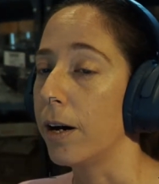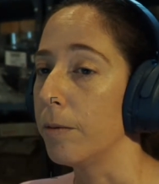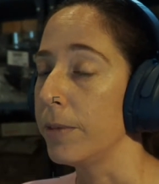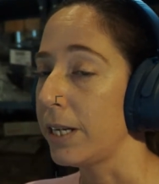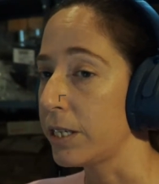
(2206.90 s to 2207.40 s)

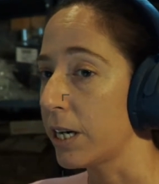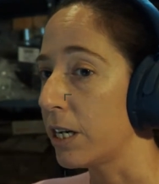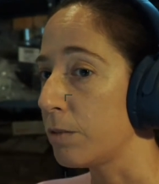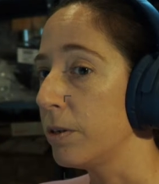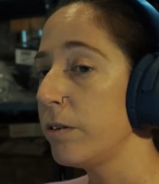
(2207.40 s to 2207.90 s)
the
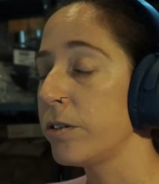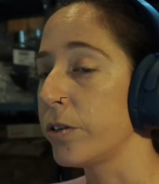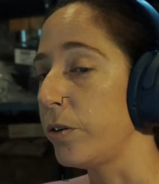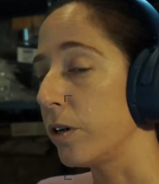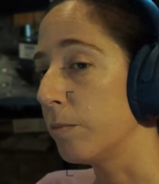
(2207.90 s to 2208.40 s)
attachment, so
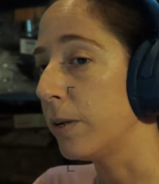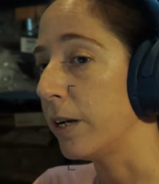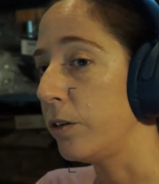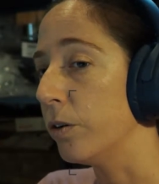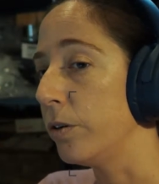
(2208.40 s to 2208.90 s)
you can
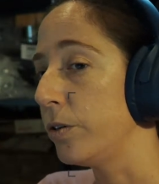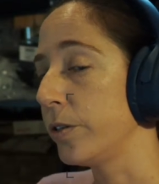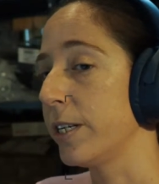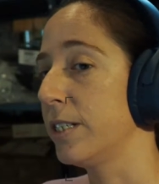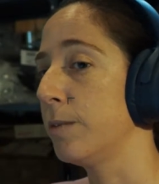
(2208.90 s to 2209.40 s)
plug your O2
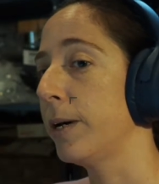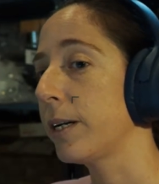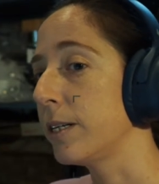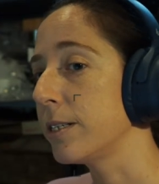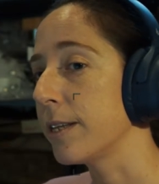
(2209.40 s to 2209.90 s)
sensor back
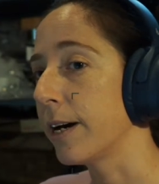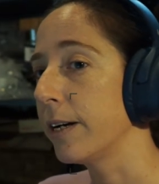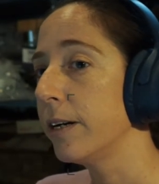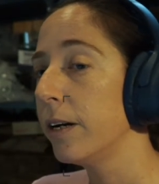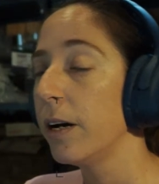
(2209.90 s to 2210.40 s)
into that.
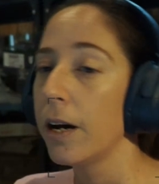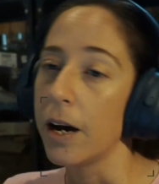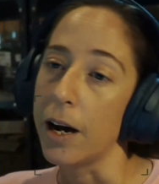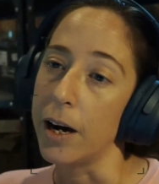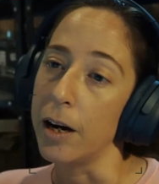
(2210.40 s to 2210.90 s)

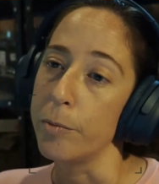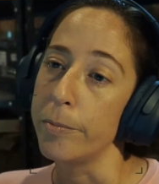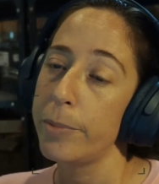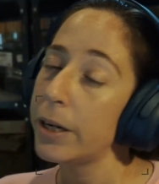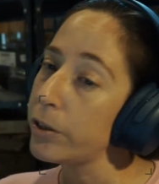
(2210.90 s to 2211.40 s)

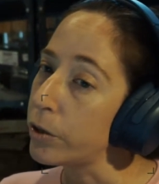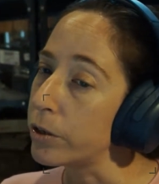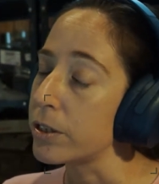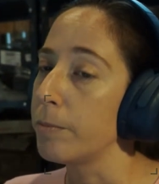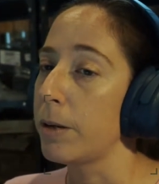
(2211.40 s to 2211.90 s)
But
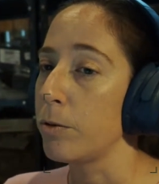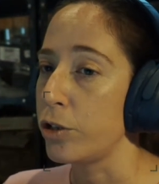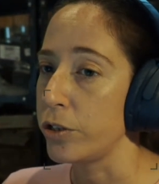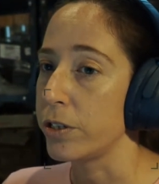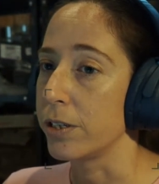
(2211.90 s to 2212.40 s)
some people
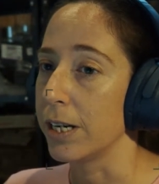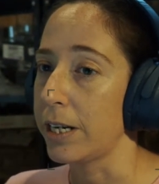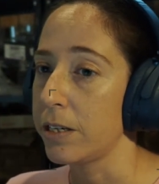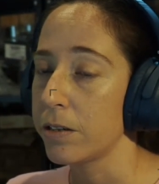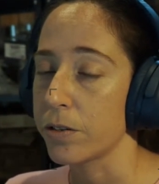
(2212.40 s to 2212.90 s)
choose to
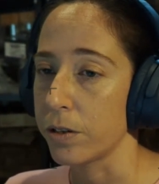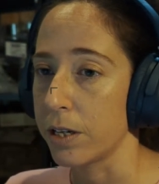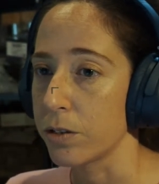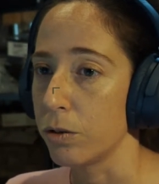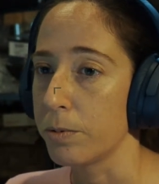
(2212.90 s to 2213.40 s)
delete it, so
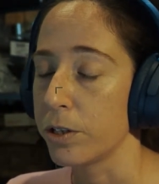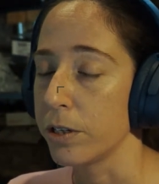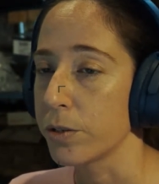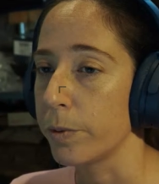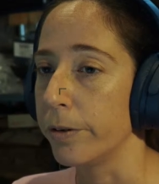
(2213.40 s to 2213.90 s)
that's an option
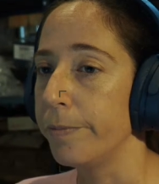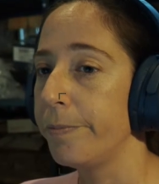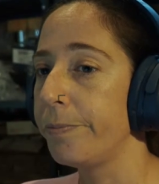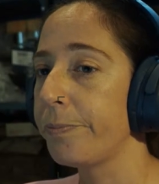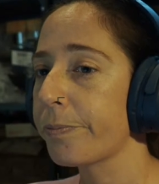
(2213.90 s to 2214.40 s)
as well.
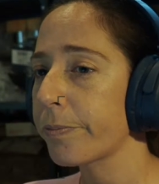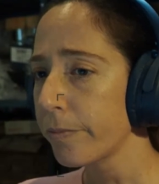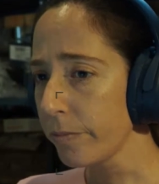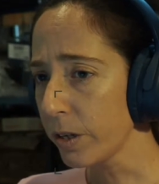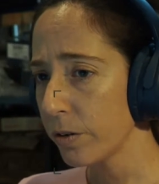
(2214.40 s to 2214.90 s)

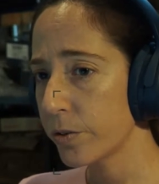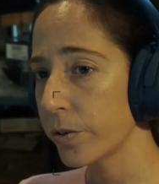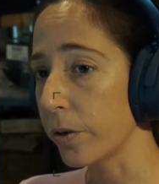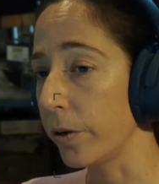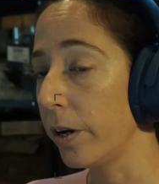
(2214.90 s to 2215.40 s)

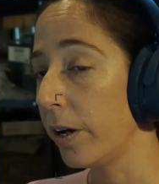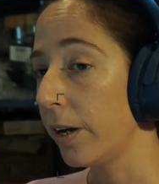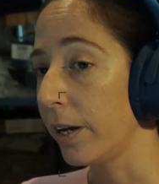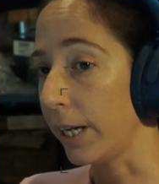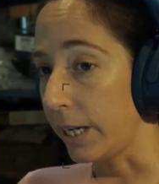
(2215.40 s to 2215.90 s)
So
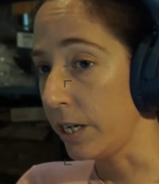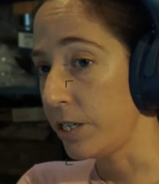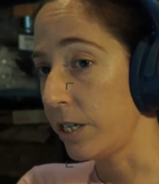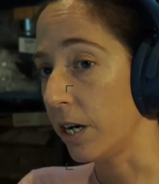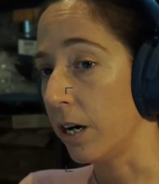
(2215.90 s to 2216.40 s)

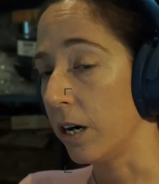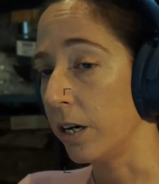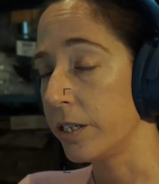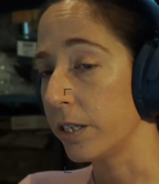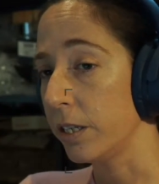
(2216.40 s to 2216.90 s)

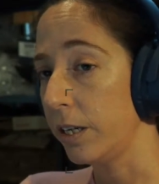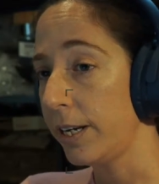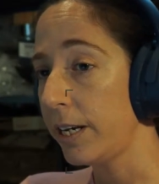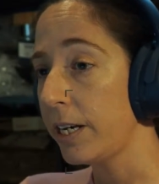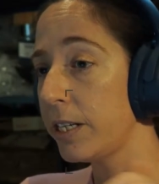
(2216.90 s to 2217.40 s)
EGR
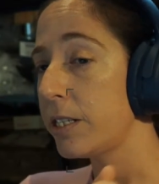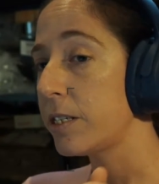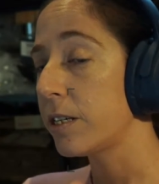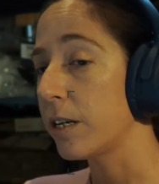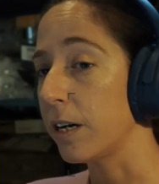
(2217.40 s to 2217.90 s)

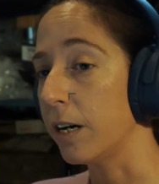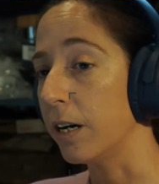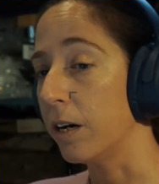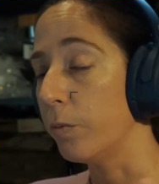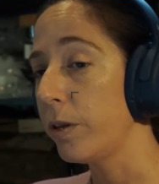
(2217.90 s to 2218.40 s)
delete
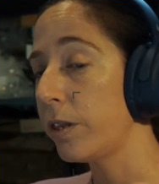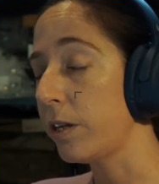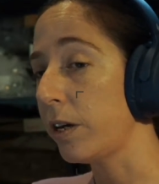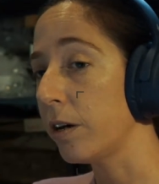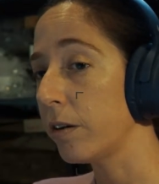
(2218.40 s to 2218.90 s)
with
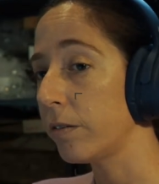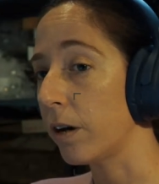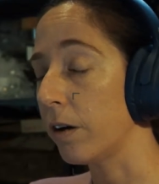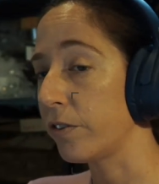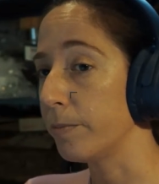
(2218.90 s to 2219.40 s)
the
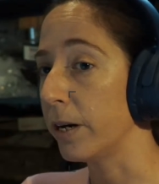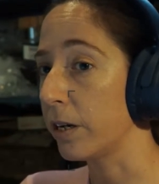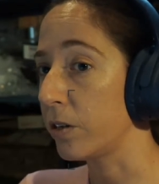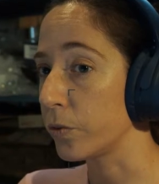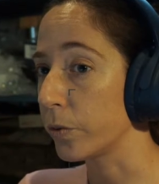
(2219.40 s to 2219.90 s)
aftermarket
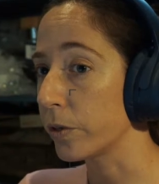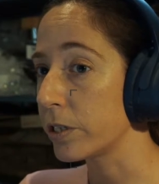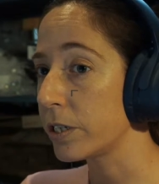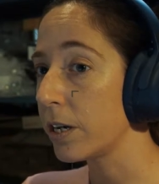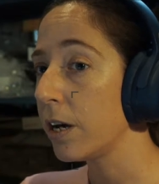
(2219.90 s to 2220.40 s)
exhaust.